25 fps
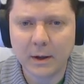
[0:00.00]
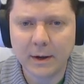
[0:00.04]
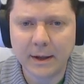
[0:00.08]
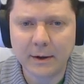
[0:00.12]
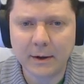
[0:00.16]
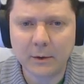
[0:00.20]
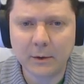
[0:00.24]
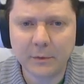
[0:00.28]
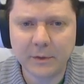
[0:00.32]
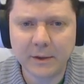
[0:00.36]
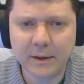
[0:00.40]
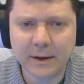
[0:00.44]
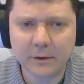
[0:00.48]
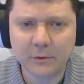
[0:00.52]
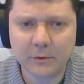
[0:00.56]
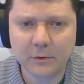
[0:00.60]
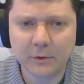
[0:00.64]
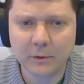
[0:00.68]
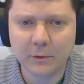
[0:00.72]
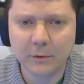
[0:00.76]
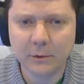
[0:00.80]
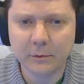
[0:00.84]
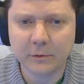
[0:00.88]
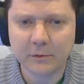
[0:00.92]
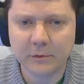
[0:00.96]
I don't think it actually
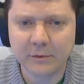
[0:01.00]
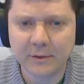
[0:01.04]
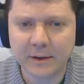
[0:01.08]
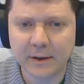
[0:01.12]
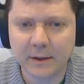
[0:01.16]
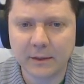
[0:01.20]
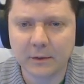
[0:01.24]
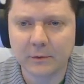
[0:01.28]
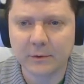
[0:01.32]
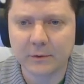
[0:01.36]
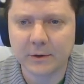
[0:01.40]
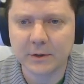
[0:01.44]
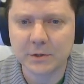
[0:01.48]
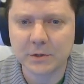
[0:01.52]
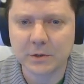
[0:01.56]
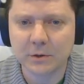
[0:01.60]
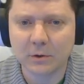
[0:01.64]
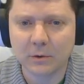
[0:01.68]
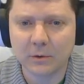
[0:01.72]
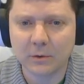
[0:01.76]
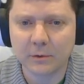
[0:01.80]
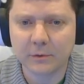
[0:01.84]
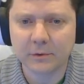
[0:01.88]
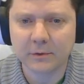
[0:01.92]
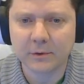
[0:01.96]
loses any of the
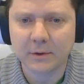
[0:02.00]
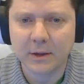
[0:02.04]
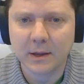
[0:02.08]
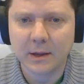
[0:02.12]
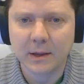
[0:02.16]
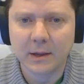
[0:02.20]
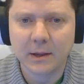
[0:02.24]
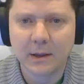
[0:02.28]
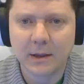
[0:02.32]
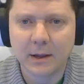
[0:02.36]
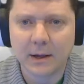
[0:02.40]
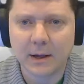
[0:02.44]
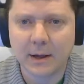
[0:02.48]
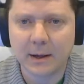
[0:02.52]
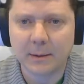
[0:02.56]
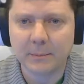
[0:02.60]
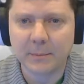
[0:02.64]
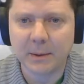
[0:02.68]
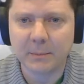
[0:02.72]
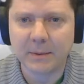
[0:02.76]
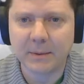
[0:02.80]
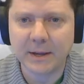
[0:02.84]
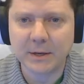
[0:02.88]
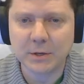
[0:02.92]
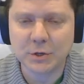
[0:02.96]
originals. It
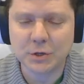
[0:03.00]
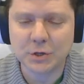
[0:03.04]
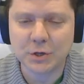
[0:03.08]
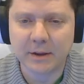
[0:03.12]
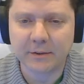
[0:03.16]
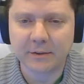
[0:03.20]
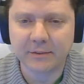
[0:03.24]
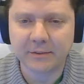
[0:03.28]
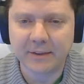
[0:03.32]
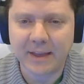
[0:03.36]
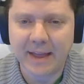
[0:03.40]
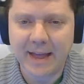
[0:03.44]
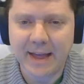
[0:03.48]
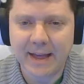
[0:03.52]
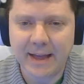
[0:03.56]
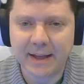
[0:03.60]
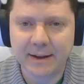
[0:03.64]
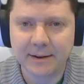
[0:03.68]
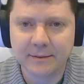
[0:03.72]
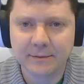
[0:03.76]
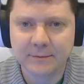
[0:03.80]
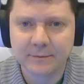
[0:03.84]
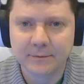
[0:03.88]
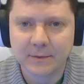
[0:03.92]
might just add.